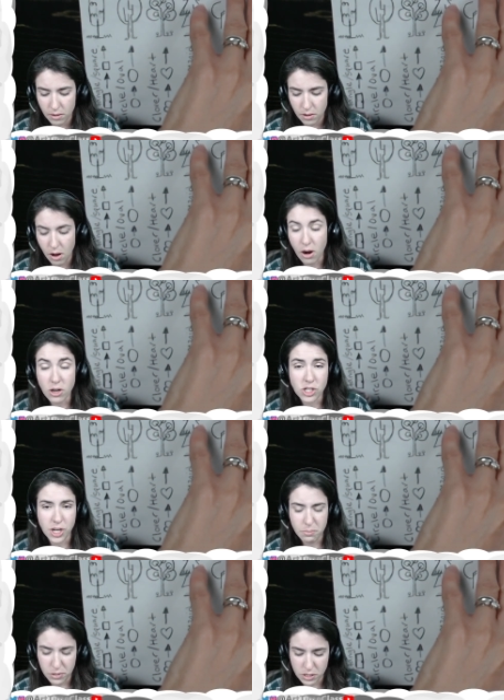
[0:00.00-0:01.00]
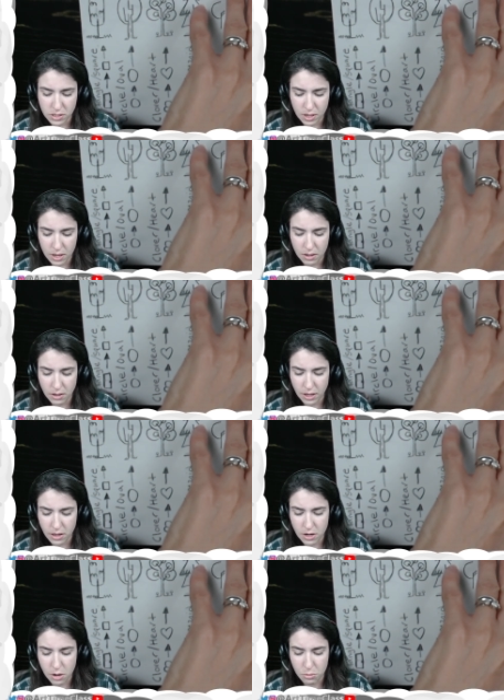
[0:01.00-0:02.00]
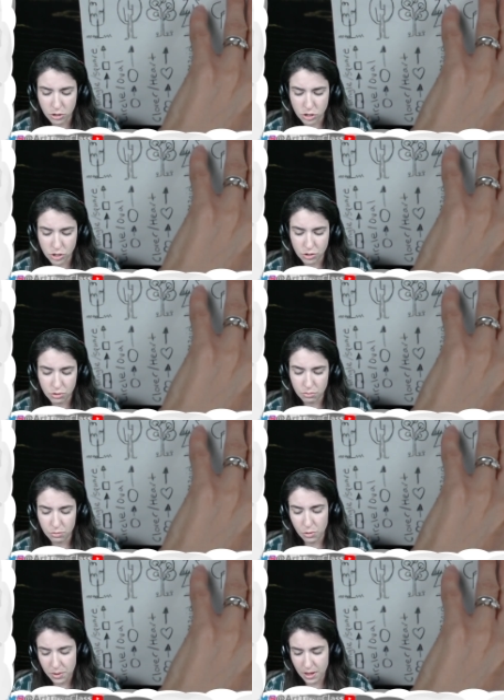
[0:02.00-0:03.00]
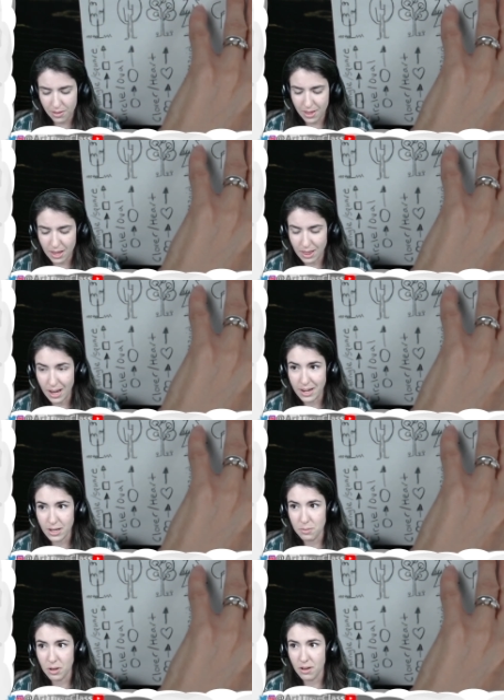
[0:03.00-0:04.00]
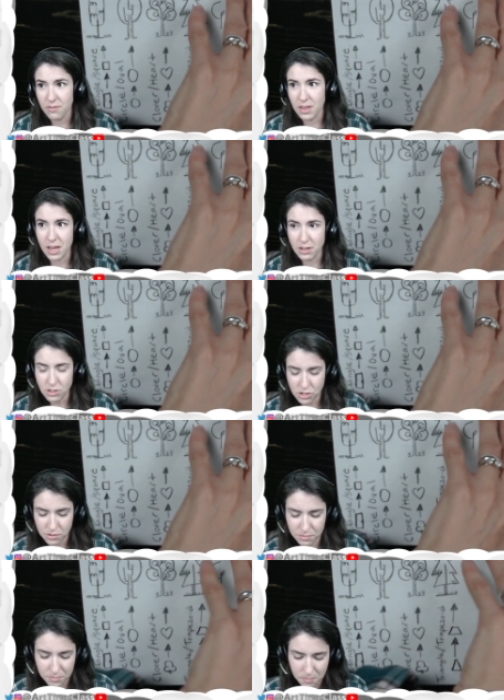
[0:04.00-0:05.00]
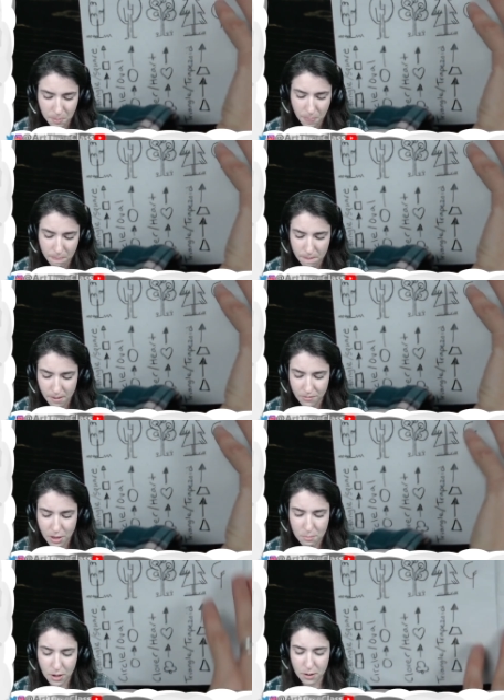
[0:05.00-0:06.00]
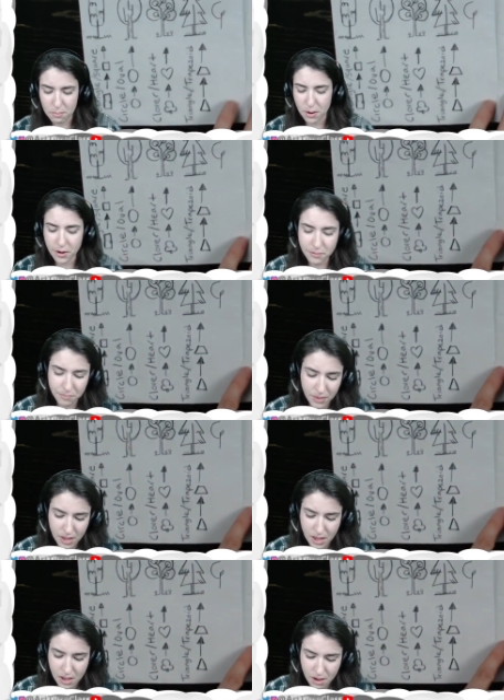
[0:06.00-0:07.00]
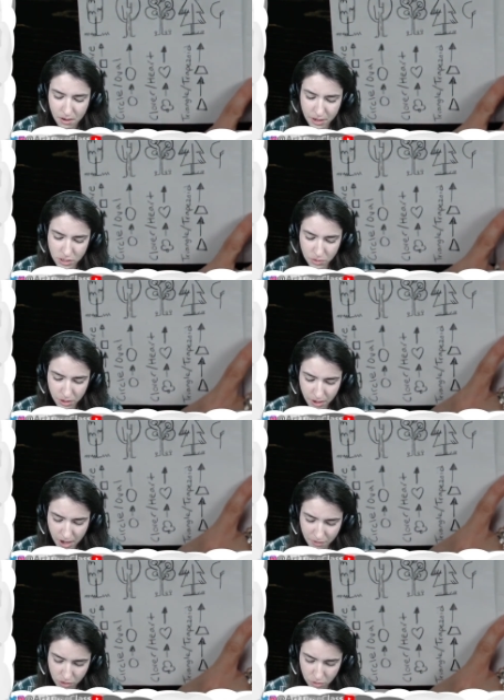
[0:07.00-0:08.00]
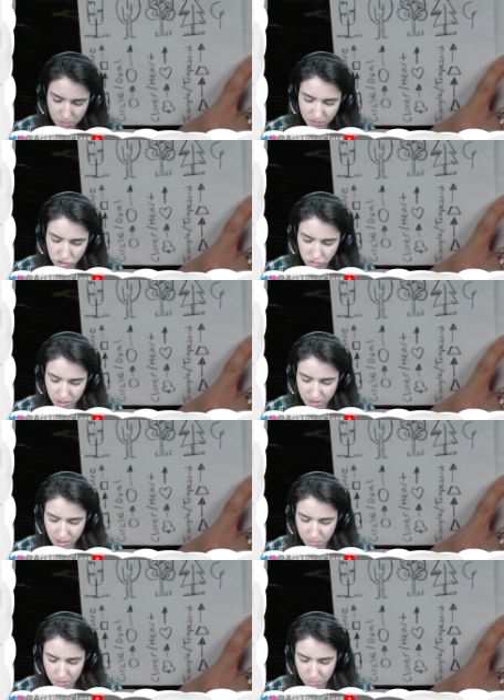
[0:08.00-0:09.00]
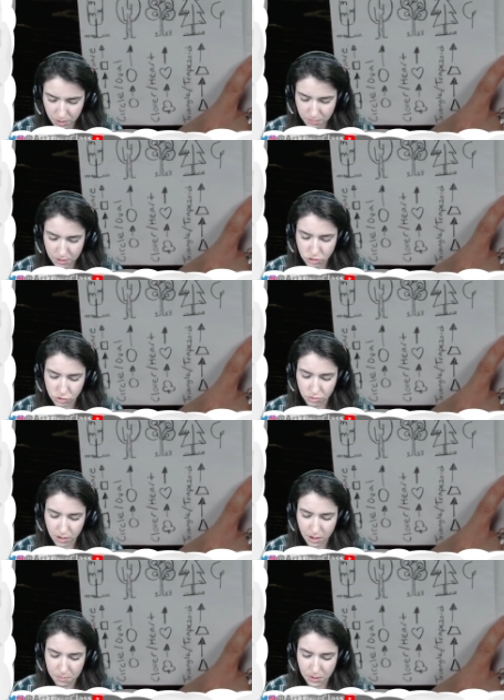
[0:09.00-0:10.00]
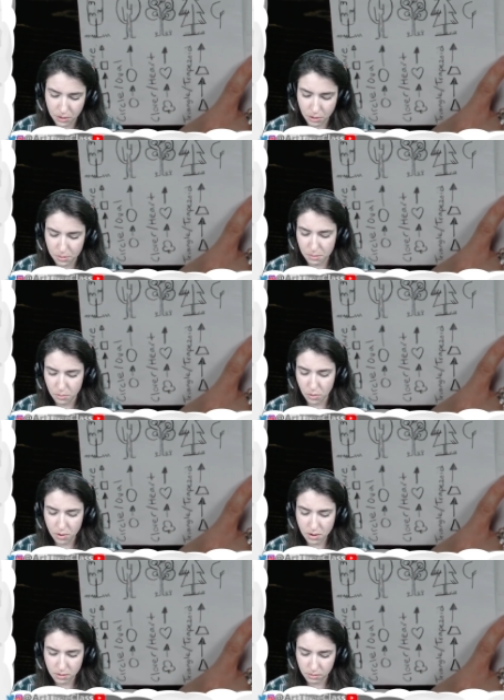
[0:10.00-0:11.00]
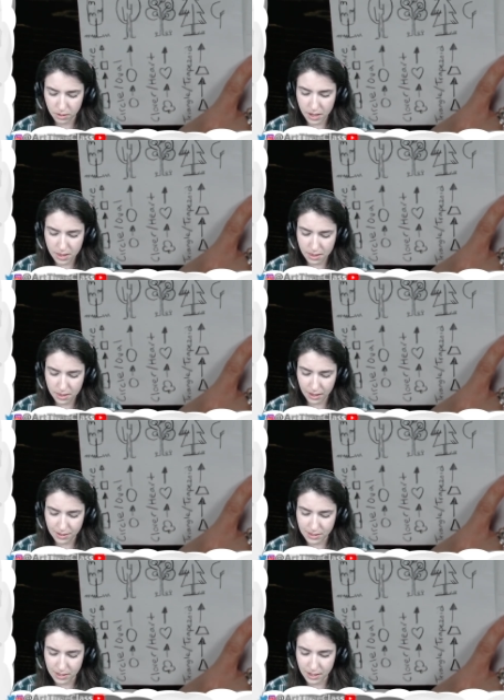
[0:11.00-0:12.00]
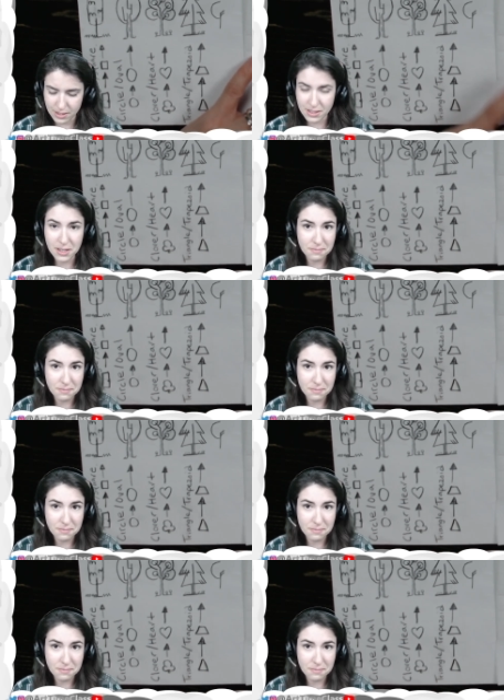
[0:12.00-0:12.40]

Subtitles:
Heart shape is like the number 2, but without that line coming off the edge, off that bottom part. All right, so here I have a little bit of a tree. I think I want to bring the trunk up a little bit more. Okay, that thickens it nicely.